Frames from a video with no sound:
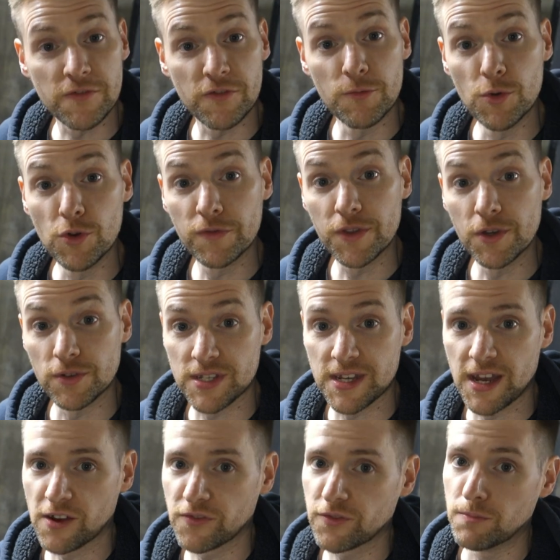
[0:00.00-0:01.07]
they've removed those
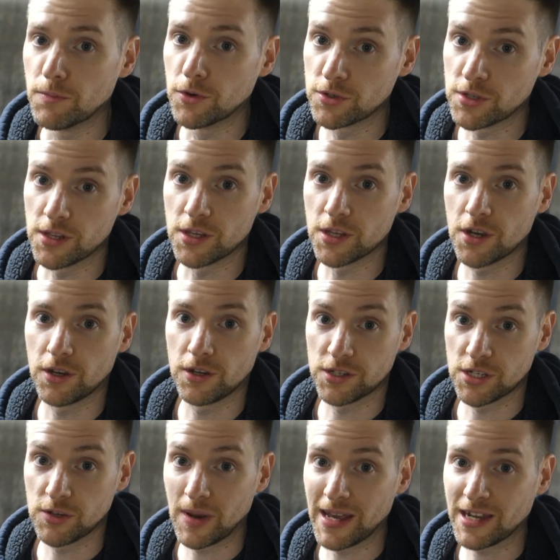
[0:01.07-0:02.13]
now from most of the
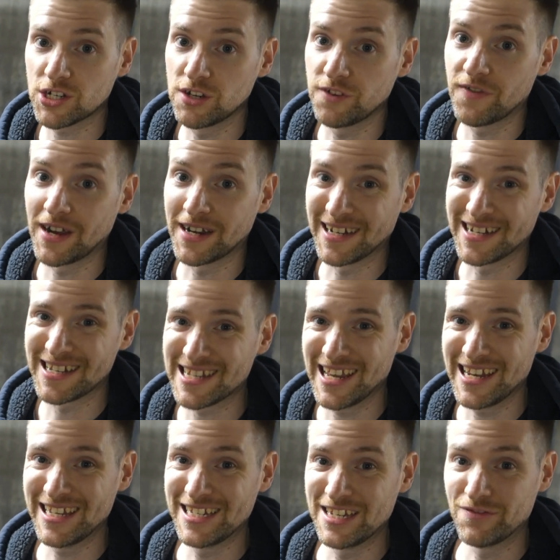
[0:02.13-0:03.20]
cars, you'll actually find it in a
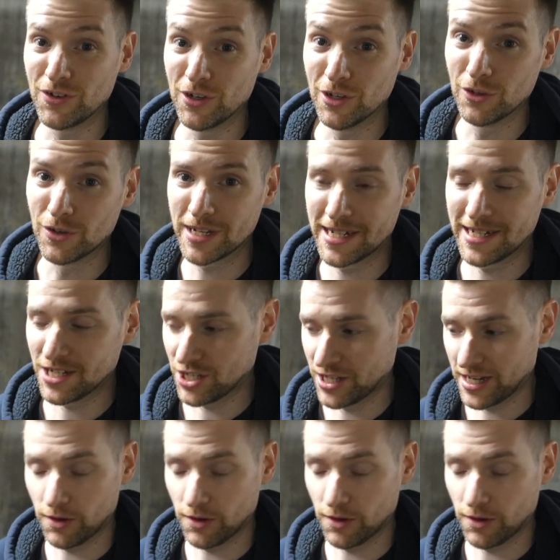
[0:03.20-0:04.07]
slightly different location.